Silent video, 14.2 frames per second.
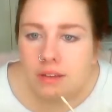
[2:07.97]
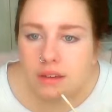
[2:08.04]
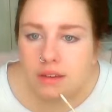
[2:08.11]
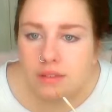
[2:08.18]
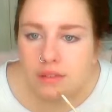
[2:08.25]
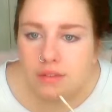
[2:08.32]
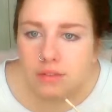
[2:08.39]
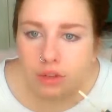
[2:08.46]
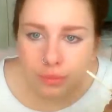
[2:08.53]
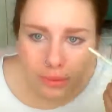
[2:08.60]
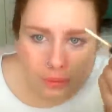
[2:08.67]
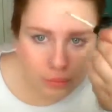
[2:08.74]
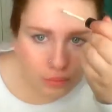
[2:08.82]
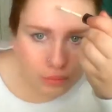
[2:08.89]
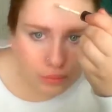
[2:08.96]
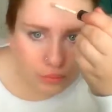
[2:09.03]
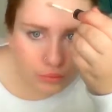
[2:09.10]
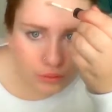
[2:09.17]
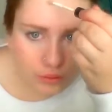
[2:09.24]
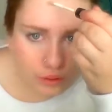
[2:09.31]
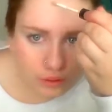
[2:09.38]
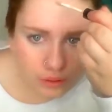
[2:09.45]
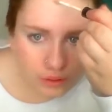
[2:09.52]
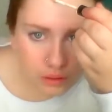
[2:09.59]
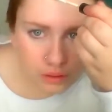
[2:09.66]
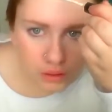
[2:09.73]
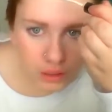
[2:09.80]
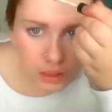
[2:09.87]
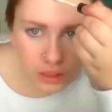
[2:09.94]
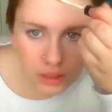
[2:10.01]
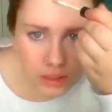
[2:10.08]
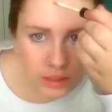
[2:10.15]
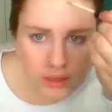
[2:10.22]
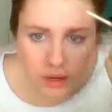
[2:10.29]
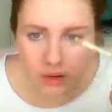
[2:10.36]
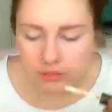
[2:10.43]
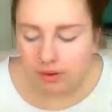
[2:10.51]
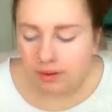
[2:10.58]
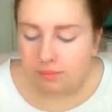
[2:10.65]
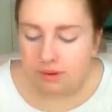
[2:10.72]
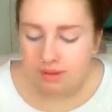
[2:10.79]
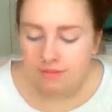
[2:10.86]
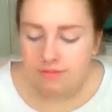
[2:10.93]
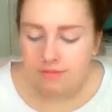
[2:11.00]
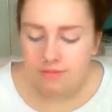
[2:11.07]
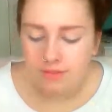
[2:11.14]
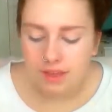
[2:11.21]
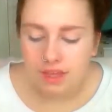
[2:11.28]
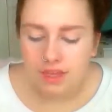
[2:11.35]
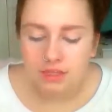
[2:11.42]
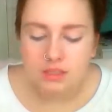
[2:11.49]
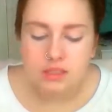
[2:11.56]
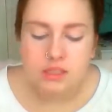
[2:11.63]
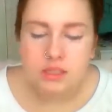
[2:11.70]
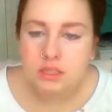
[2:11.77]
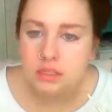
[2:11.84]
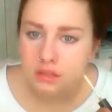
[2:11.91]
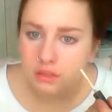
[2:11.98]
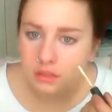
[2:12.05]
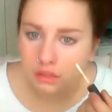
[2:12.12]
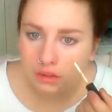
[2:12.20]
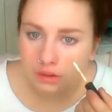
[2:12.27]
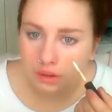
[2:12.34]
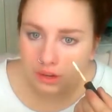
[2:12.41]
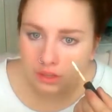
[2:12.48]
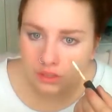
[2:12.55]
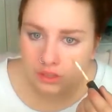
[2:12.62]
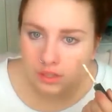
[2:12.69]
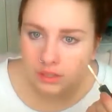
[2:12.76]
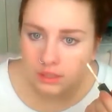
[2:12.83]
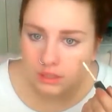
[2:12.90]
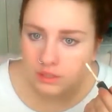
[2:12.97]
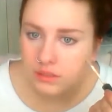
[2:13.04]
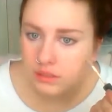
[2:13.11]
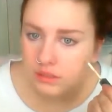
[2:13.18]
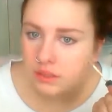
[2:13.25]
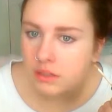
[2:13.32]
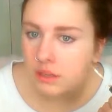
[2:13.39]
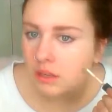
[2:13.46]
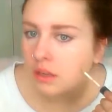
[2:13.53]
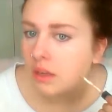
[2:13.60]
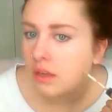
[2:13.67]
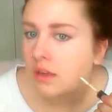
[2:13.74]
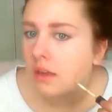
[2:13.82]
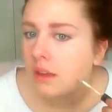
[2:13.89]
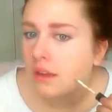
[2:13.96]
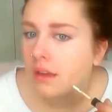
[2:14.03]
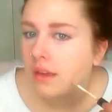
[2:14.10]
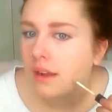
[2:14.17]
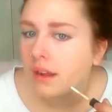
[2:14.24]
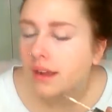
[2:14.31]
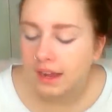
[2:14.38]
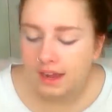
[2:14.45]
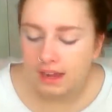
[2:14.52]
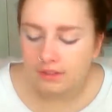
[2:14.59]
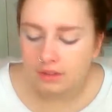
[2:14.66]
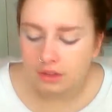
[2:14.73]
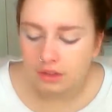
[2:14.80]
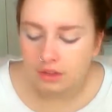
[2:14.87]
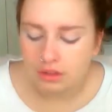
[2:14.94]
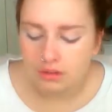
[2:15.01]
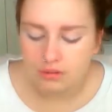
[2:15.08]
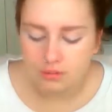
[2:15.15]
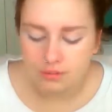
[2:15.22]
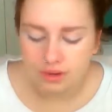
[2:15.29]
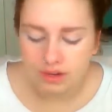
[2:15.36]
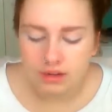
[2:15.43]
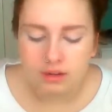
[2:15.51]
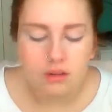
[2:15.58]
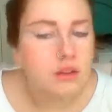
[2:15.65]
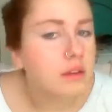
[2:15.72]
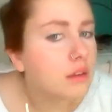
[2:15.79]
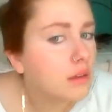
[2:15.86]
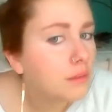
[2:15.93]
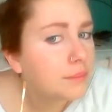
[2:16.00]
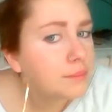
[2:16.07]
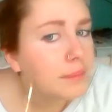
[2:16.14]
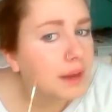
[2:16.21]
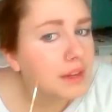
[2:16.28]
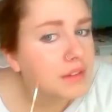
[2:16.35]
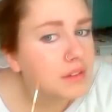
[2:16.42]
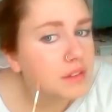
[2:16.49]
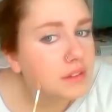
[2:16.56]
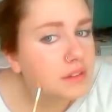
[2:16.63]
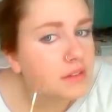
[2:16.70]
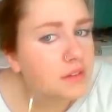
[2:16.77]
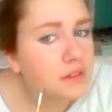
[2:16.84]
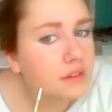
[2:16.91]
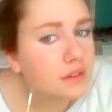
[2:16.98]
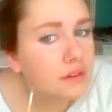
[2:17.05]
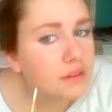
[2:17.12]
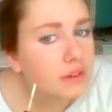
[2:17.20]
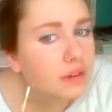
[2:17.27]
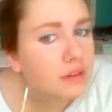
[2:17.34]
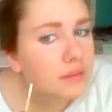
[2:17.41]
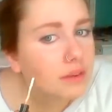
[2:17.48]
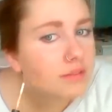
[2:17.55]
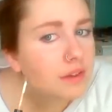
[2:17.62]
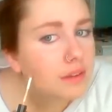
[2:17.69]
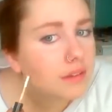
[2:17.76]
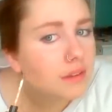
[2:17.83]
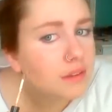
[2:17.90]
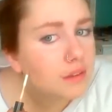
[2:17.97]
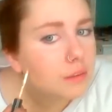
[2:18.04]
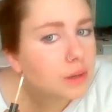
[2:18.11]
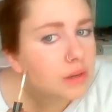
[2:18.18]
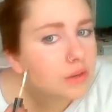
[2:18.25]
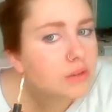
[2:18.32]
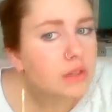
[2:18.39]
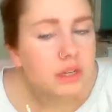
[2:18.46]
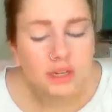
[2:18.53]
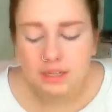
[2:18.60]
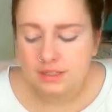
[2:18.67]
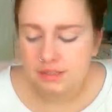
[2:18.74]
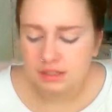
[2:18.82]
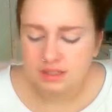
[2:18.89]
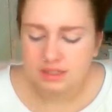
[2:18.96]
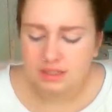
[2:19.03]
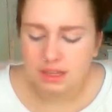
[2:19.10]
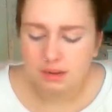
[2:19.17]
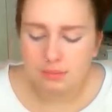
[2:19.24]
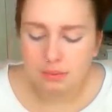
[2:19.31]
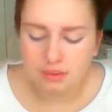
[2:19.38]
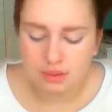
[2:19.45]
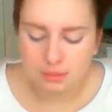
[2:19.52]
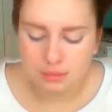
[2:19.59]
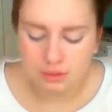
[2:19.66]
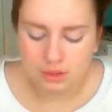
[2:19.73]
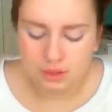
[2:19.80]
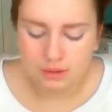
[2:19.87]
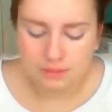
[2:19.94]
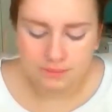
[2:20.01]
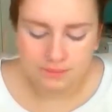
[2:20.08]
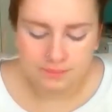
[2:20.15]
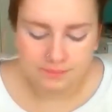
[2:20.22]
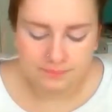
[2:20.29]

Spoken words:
I have a few pimples around my face, so I just, and I have a lot of red patches around my face as well, so I just kind of put them on there.